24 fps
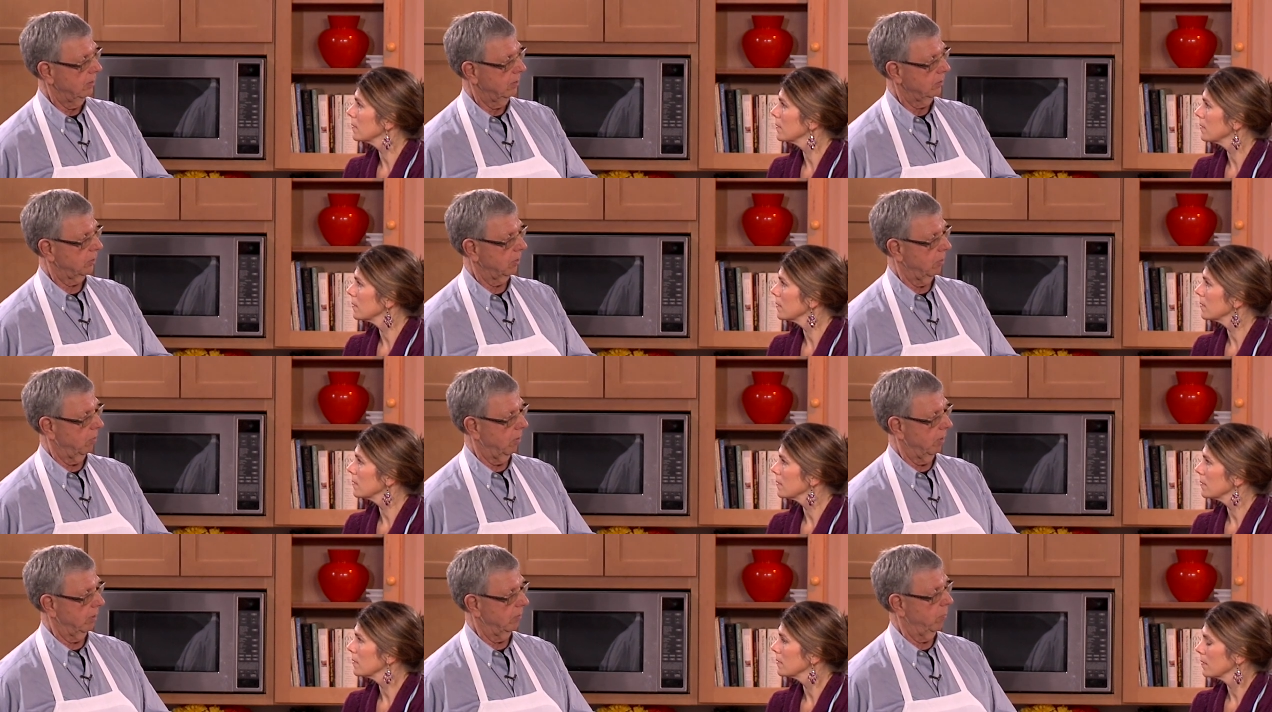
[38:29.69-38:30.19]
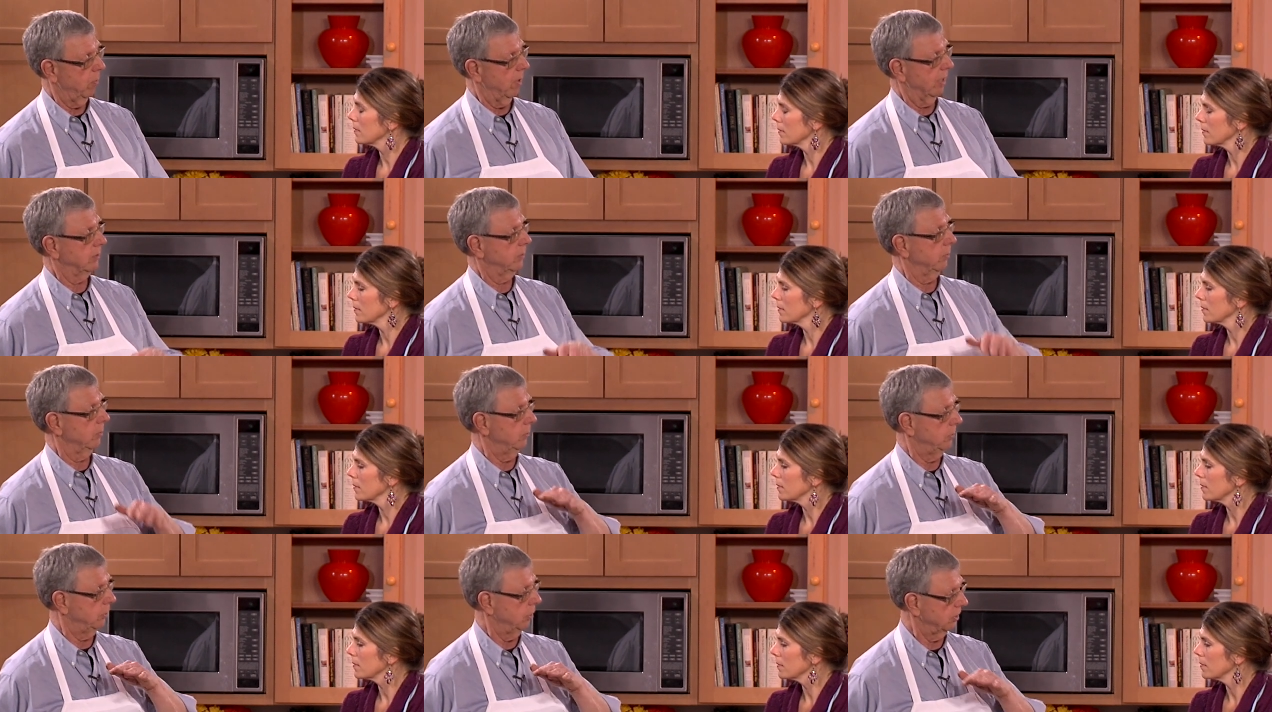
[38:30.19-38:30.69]
Speaker 1: So
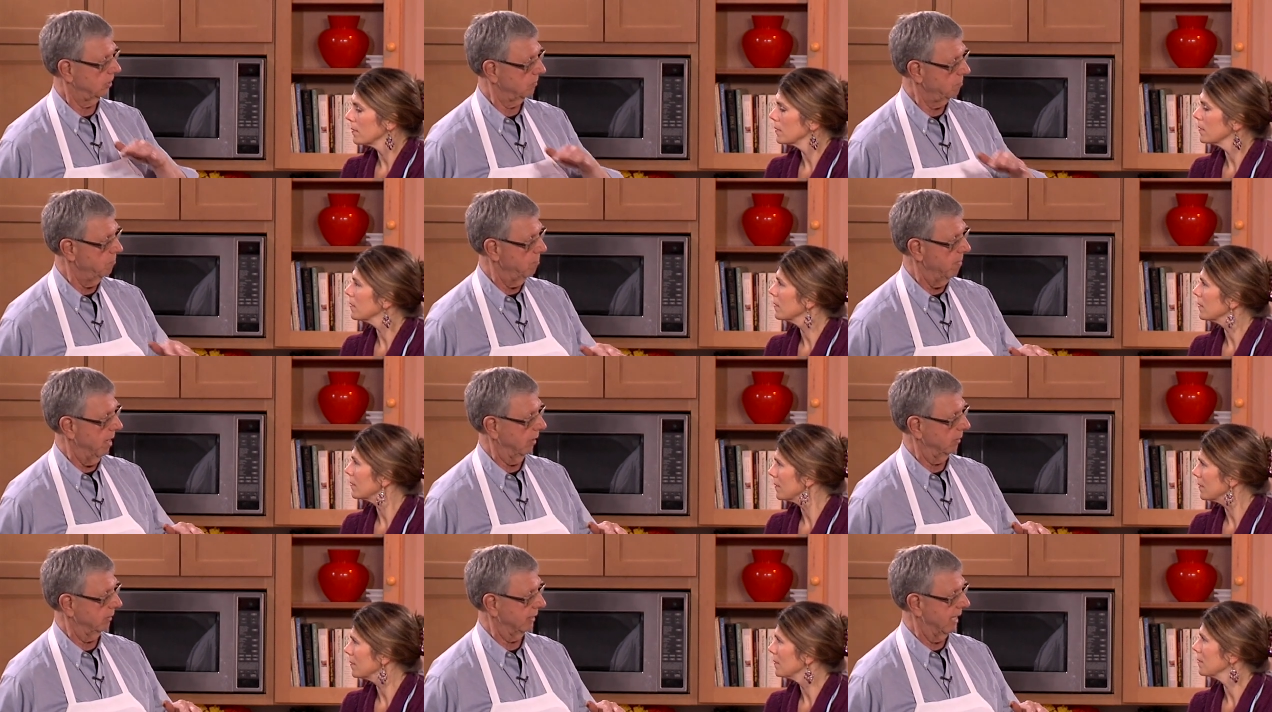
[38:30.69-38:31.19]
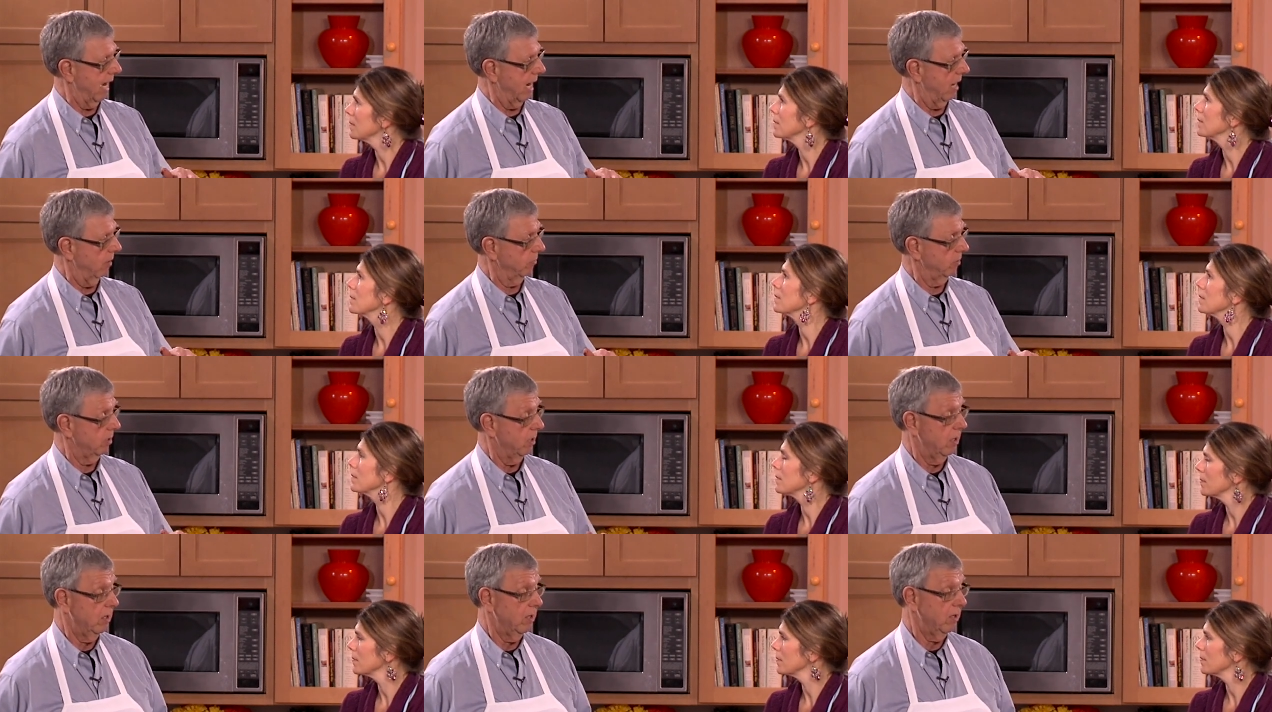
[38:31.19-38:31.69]
otherwise it would just melt out.
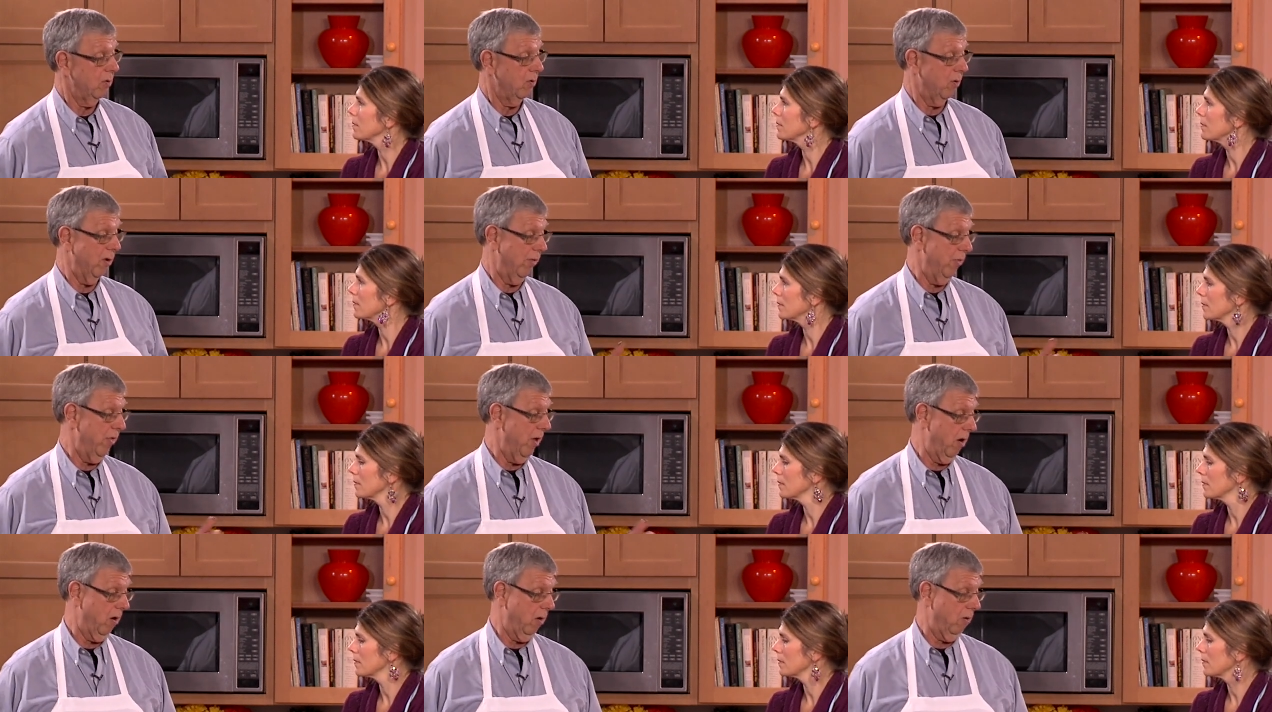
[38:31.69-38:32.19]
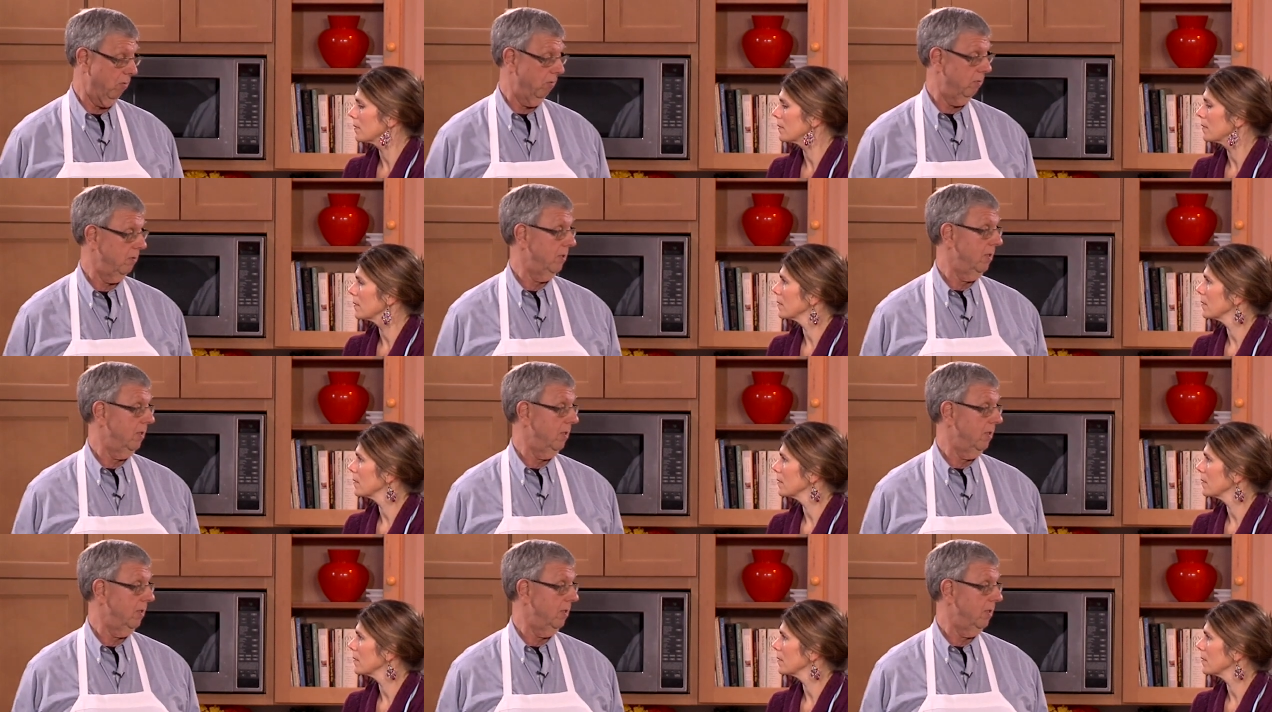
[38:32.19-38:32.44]
Although